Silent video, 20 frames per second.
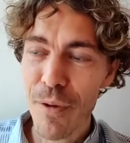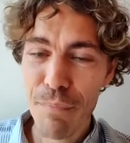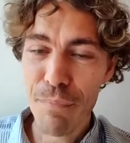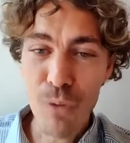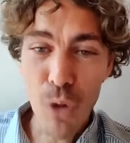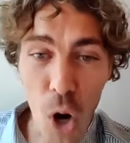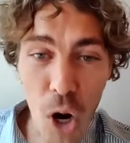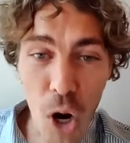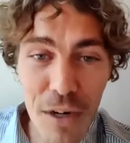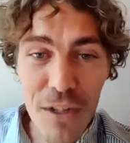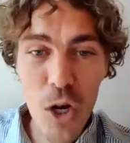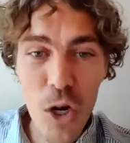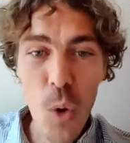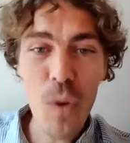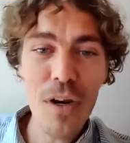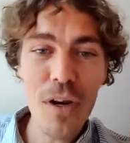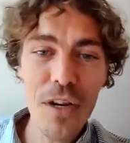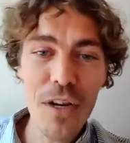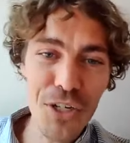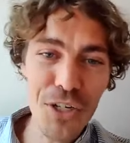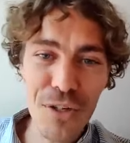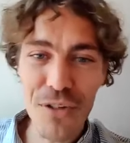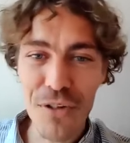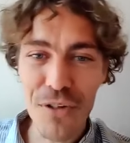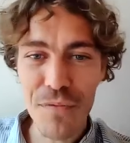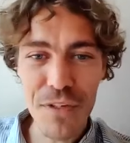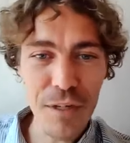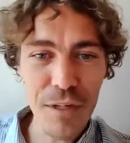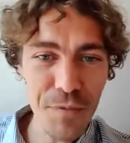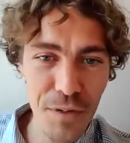broad coalitions
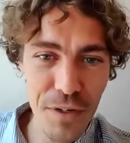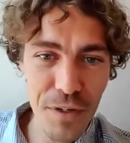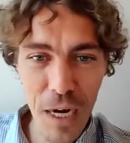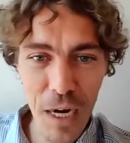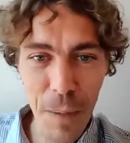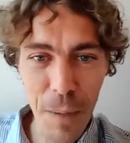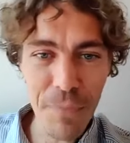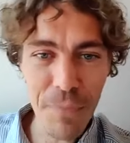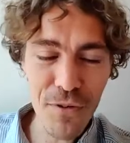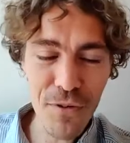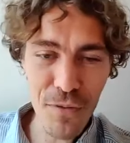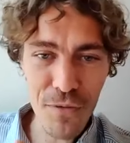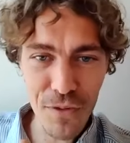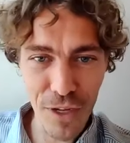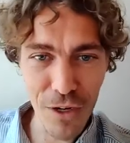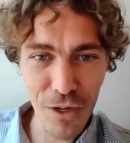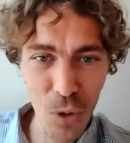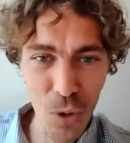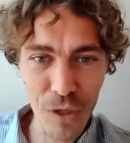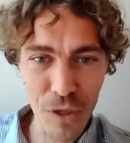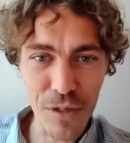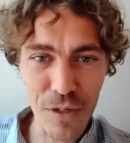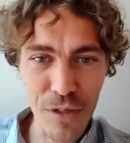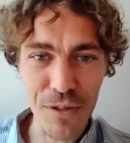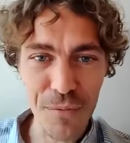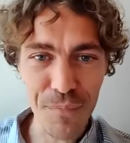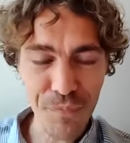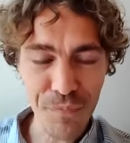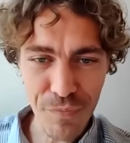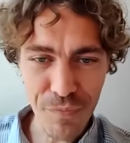of different types of
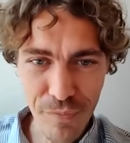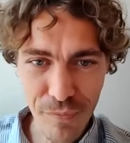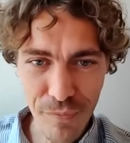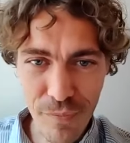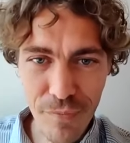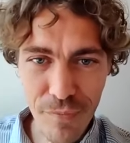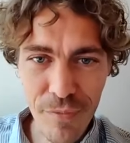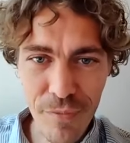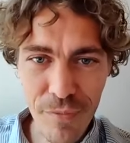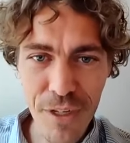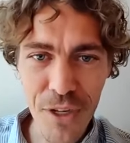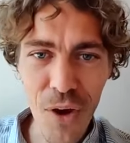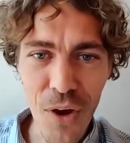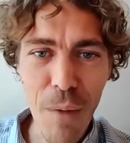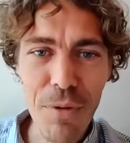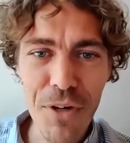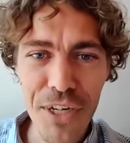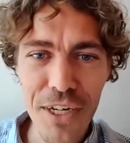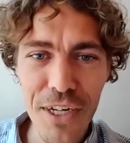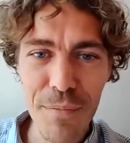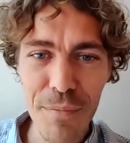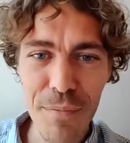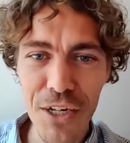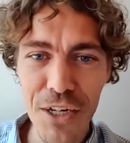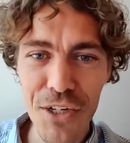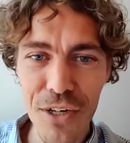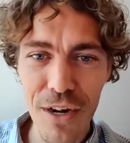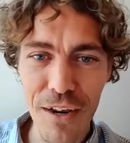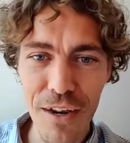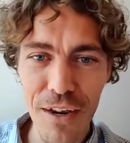stakeholders. Abhishek
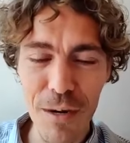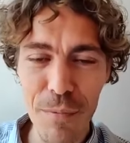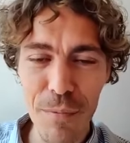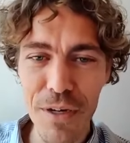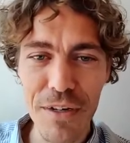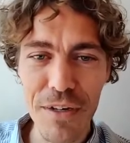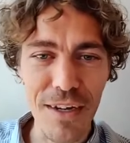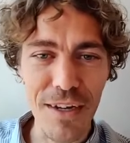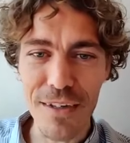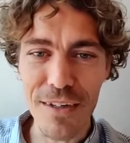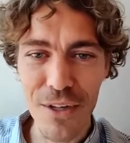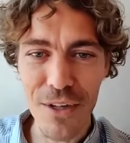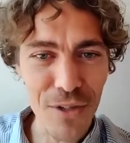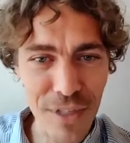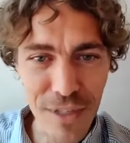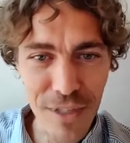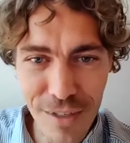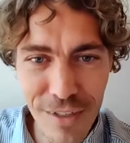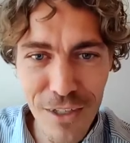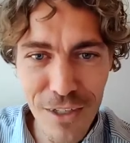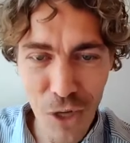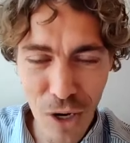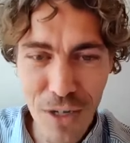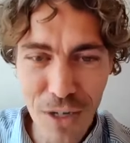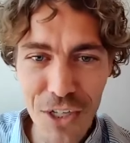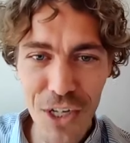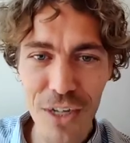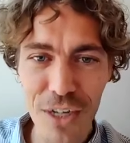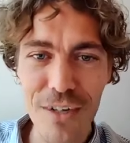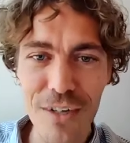mentioned a little bit that this is
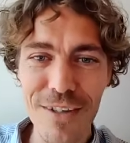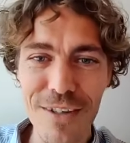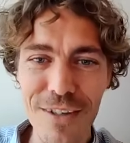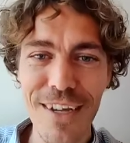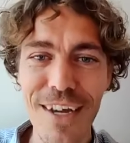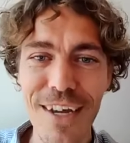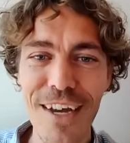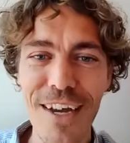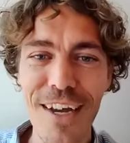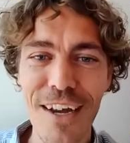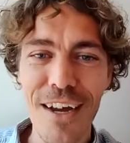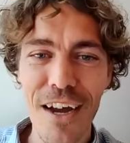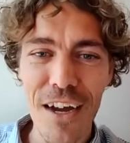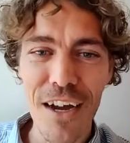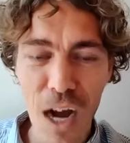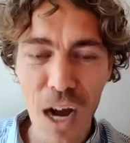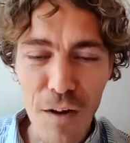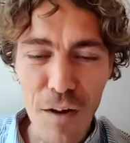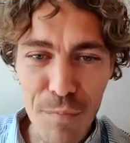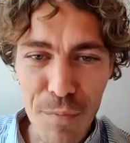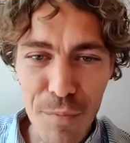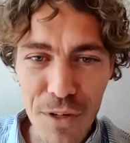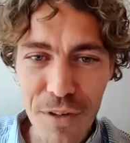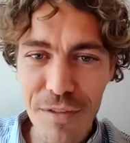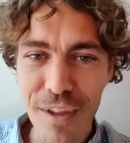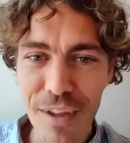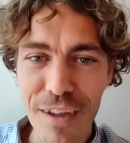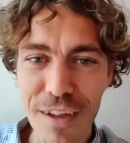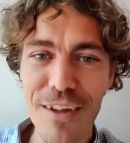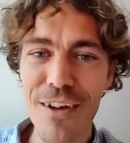not just a government
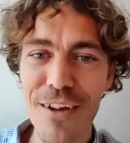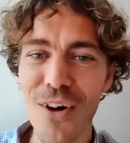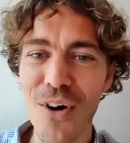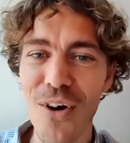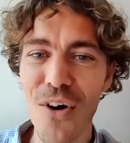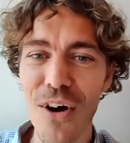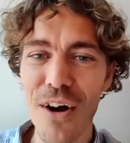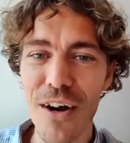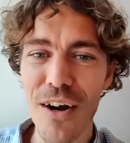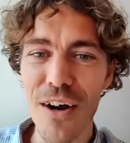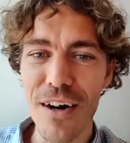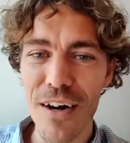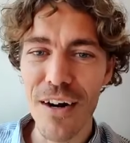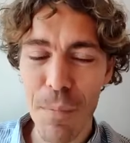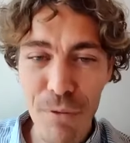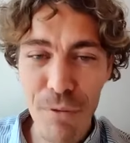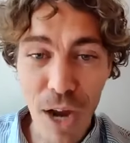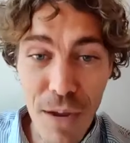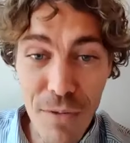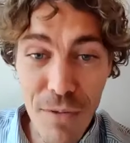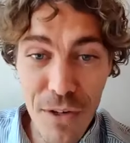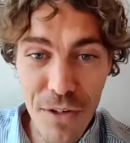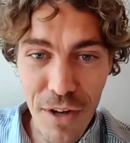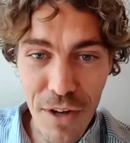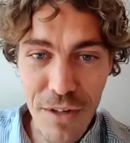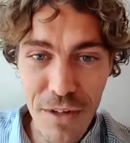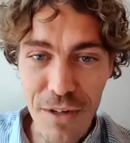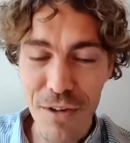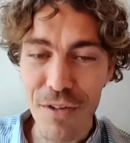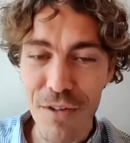thing or a private
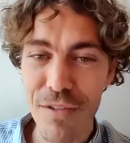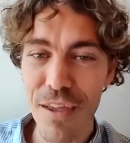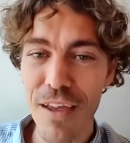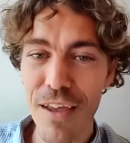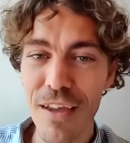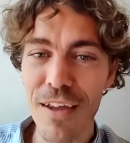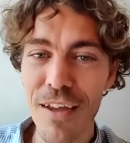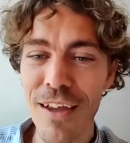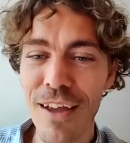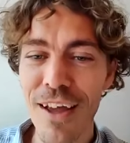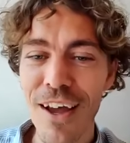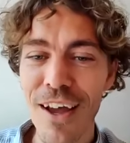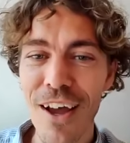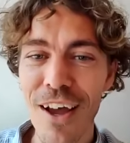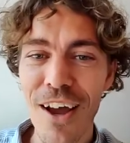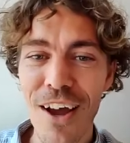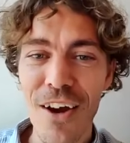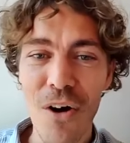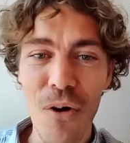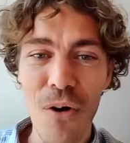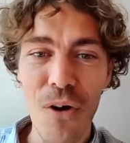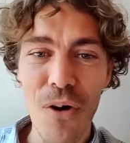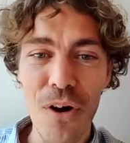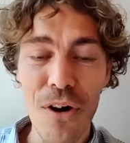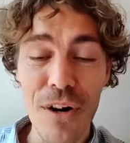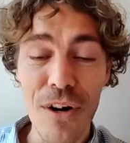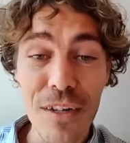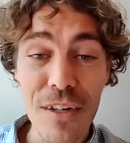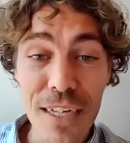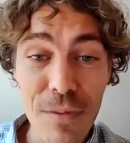sector thing
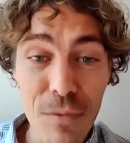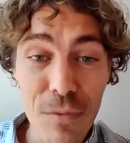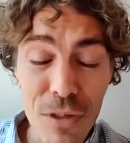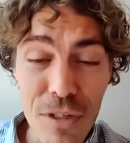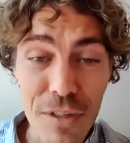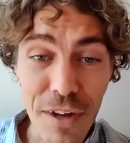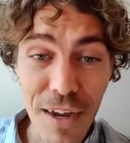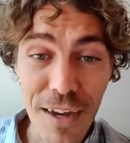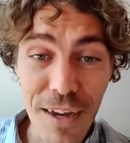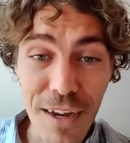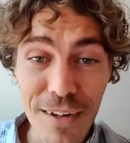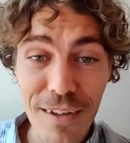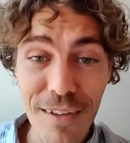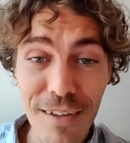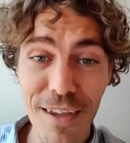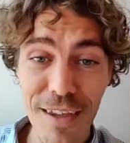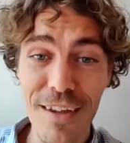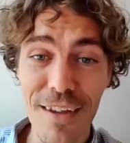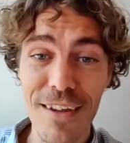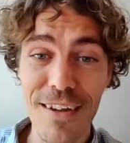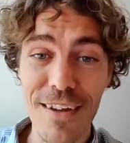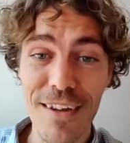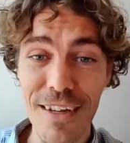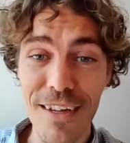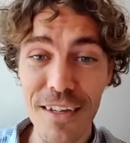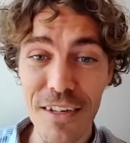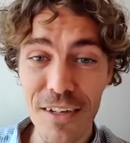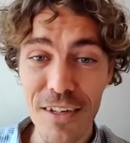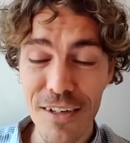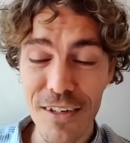or a civil society thing.
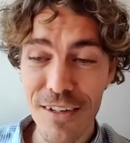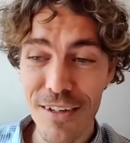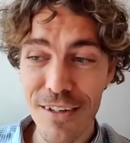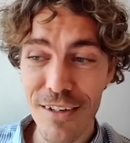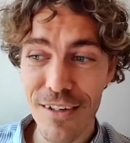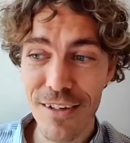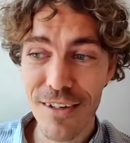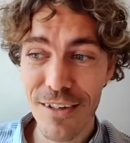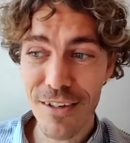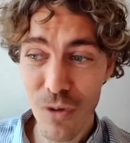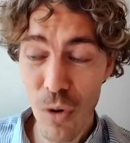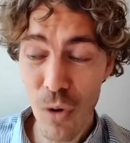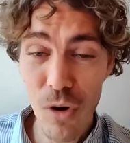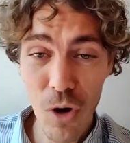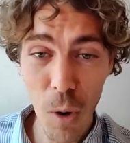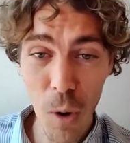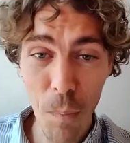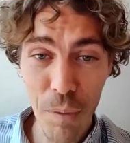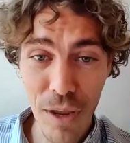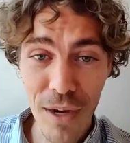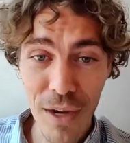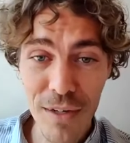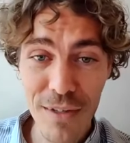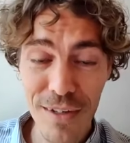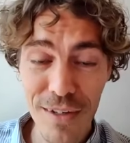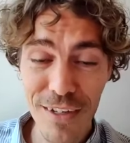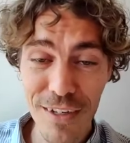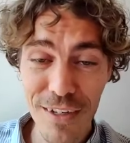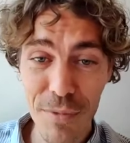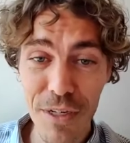It's so complex
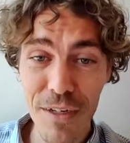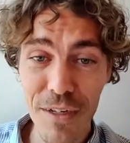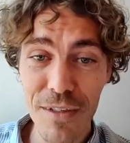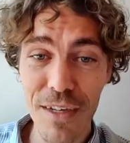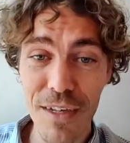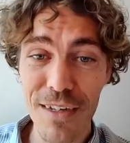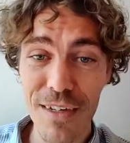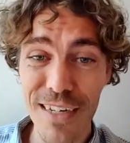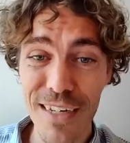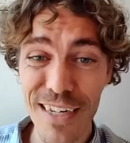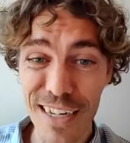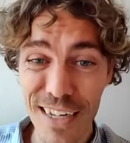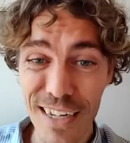that it means that